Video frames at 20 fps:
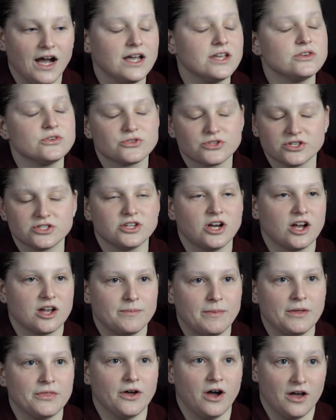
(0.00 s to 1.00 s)
I usually talk
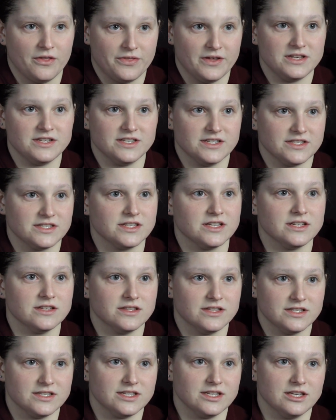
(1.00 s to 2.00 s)
about the authenticity
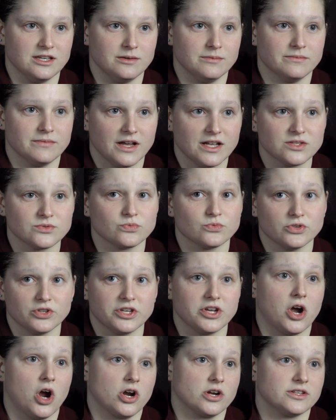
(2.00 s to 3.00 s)
of the team. That's
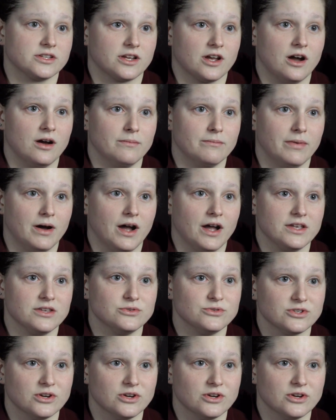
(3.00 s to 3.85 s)
really hard to come by. You